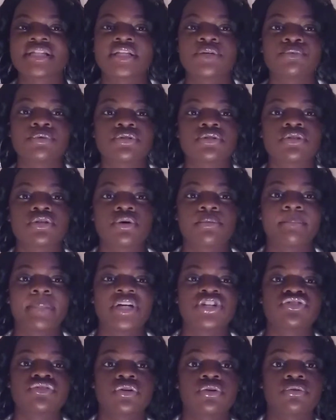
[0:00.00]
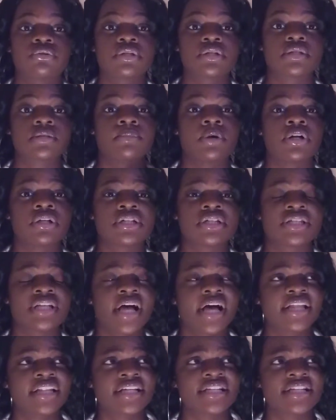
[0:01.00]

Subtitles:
he was measuring on the smaller side.